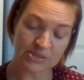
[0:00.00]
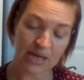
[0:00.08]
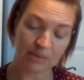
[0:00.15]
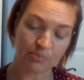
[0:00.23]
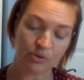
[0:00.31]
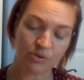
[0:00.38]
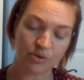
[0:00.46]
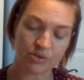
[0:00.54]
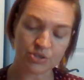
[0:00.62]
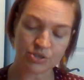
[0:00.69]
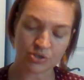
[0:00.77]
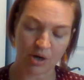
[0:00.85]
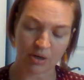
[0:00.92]
table looked
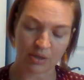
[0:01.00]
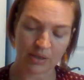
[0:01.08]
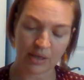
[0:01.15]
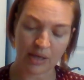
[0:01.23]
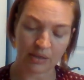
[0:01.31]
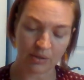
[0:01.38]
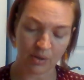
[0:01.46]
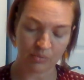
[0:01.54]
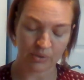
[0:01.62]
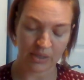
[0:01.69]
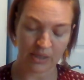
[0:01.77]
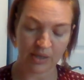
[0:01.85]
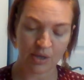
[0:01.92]
stark and
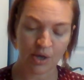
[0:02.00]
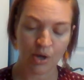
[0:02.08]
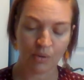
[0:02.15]
lonely,